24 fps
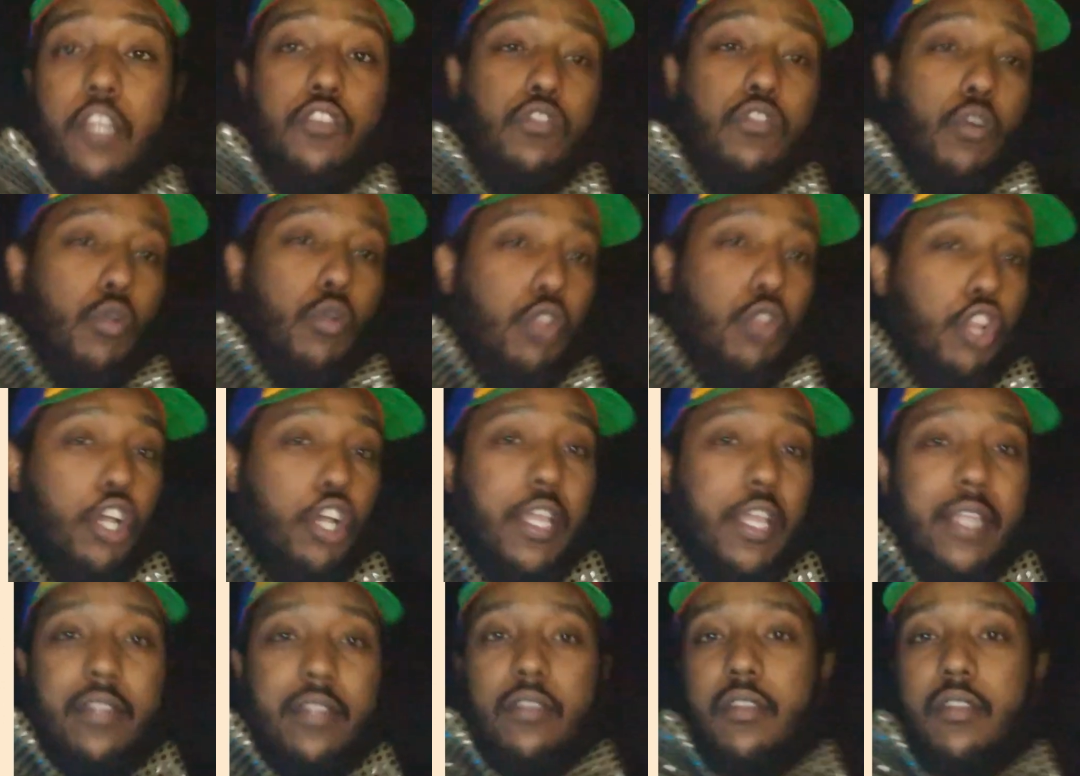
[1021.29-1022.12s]
So
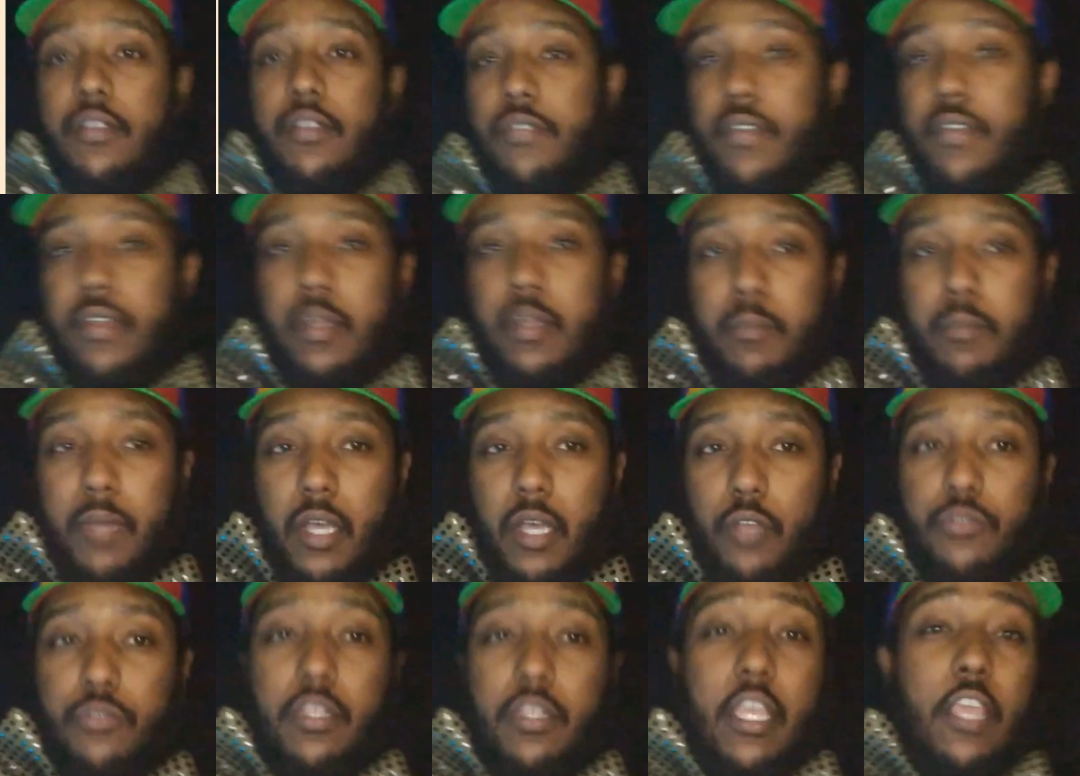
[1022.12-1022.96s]
look at the dividend
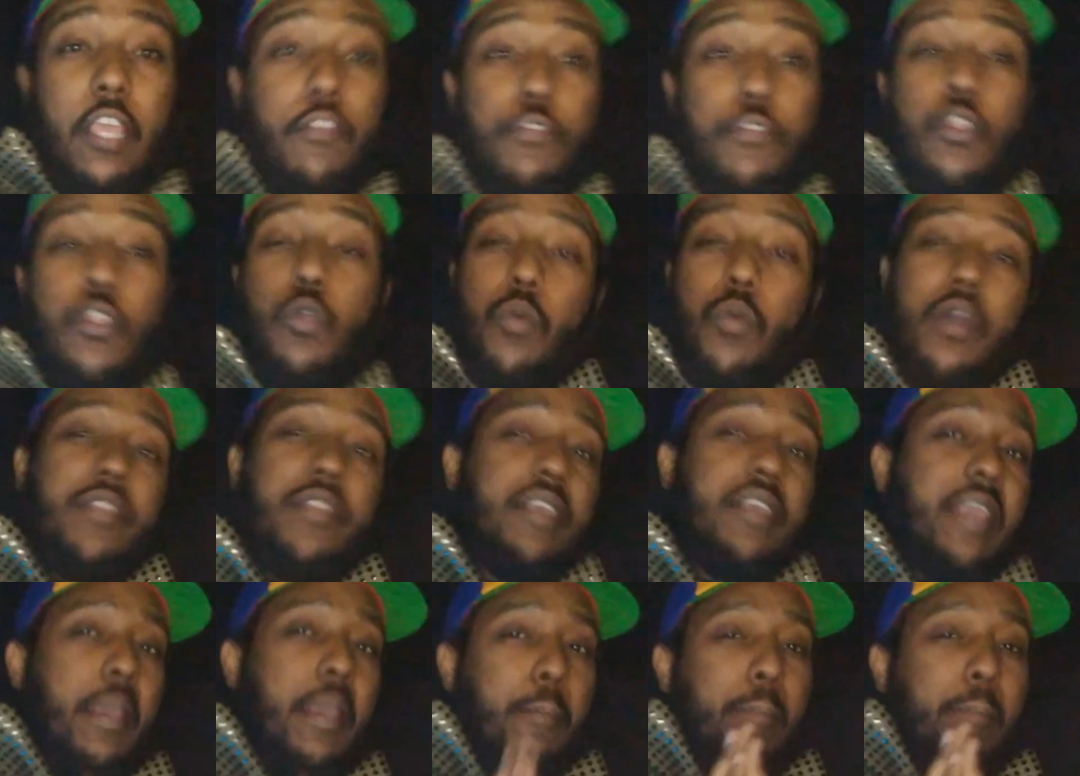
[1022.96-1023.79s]
amount if you want
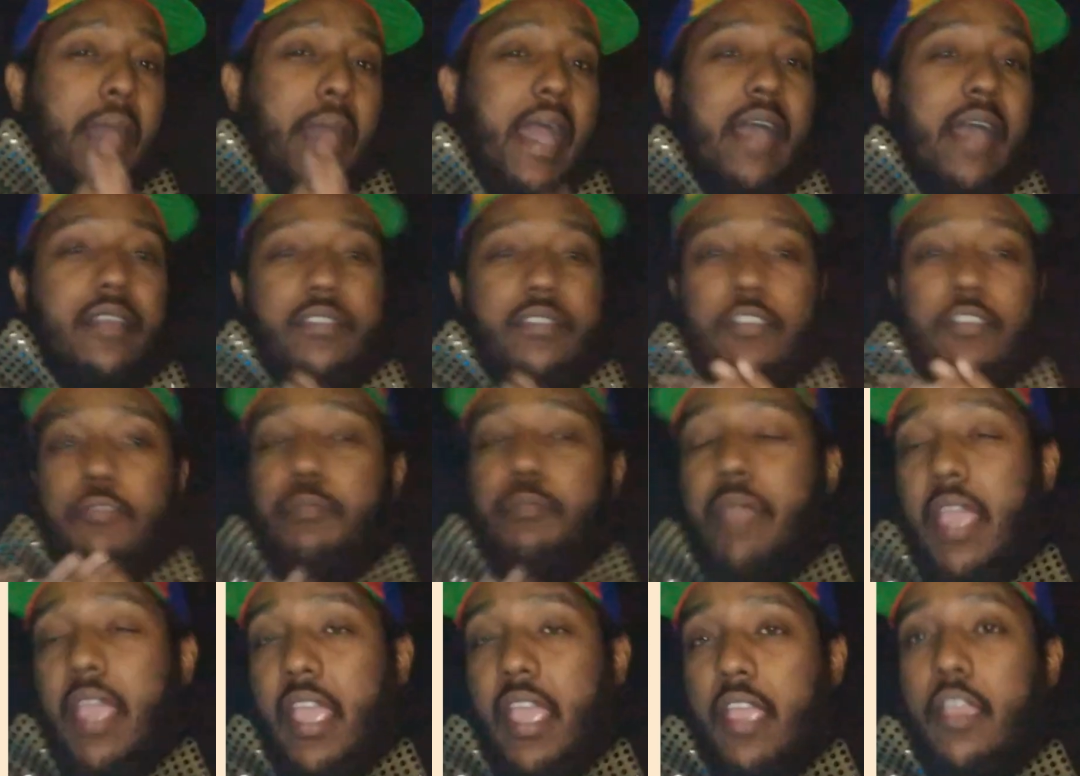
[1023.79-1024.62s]
to get passive
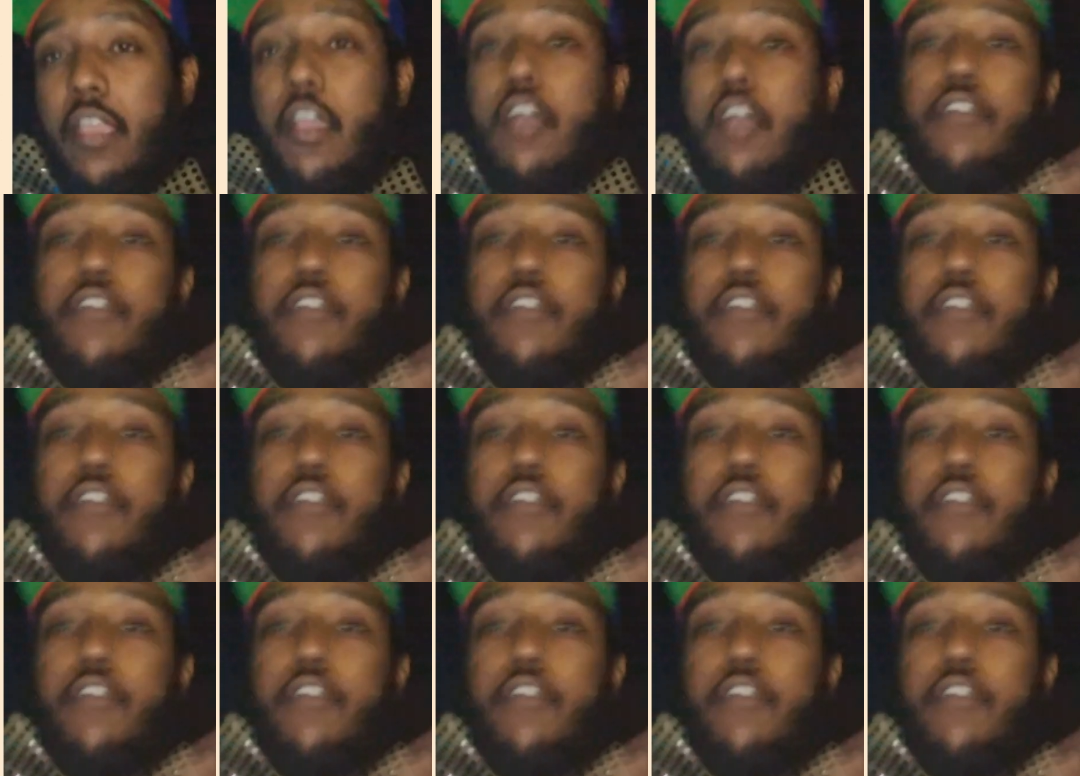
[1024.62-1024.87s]
pay